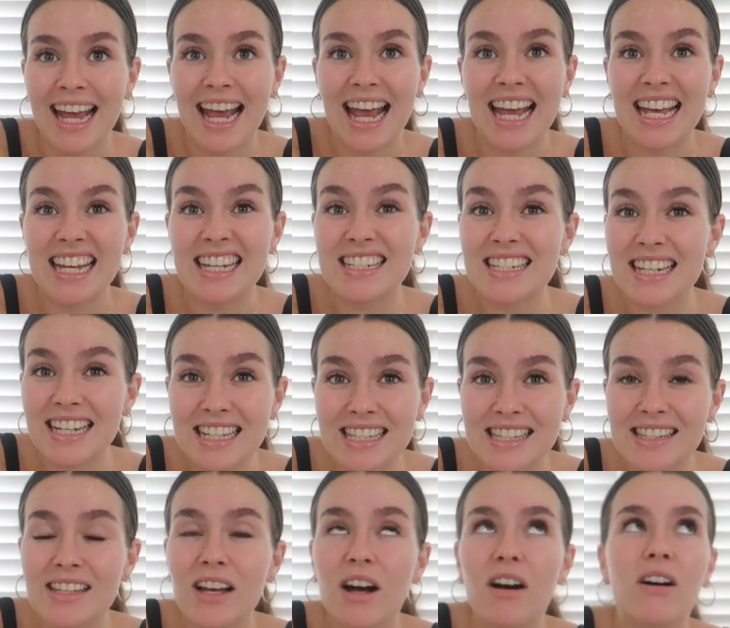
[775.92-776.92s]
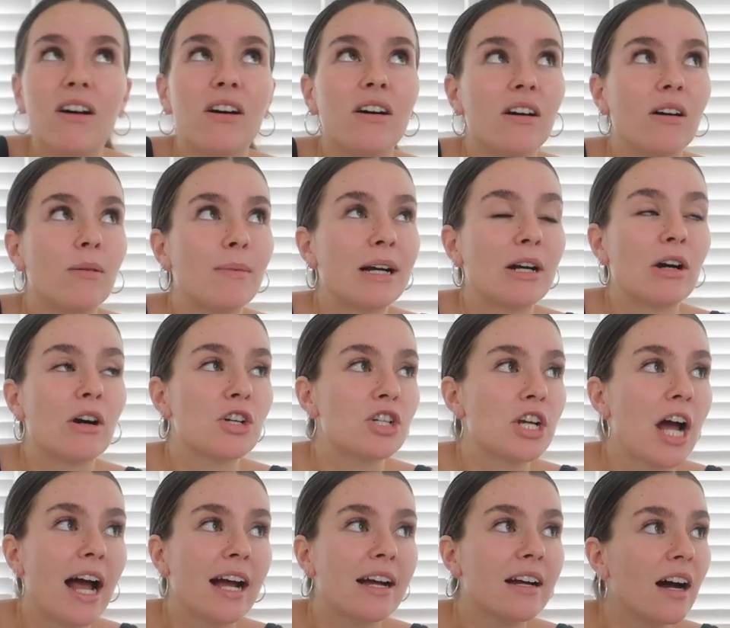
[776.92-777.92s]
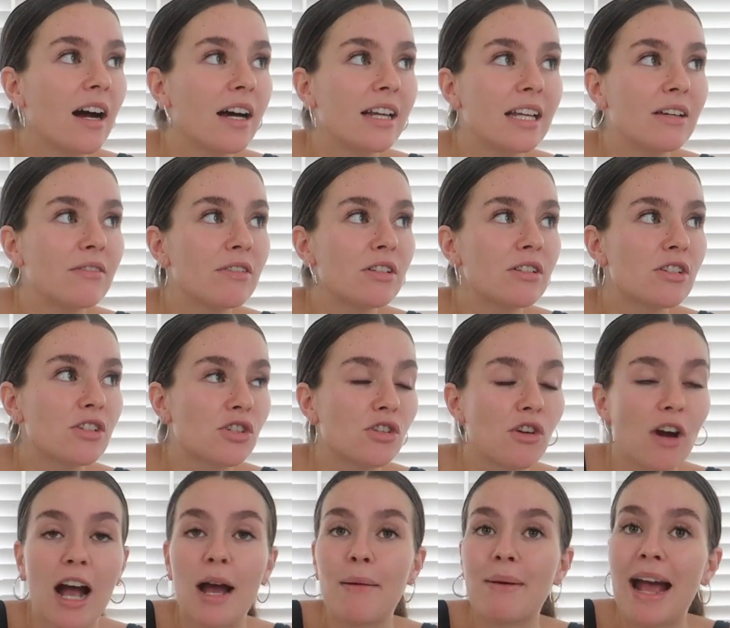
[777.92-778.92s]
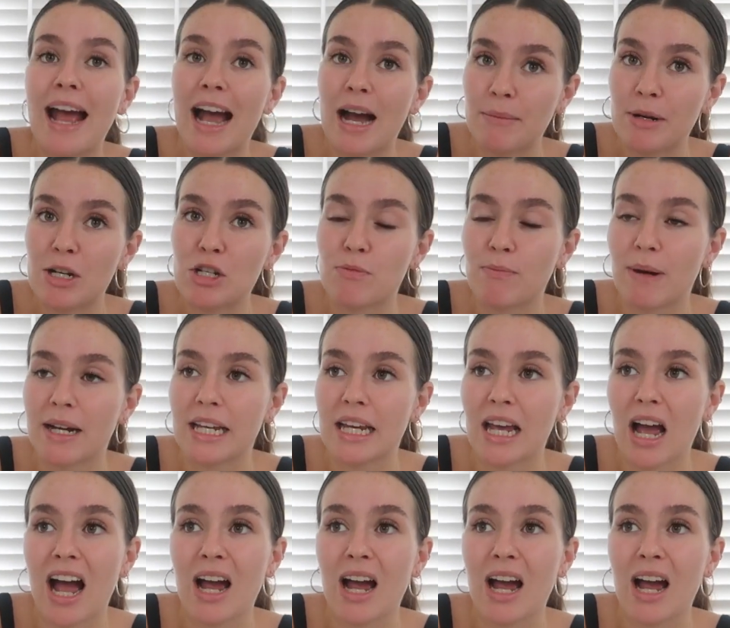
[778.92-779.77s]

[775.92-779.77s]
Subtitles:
and oh my gosh, I can't even describe how much money.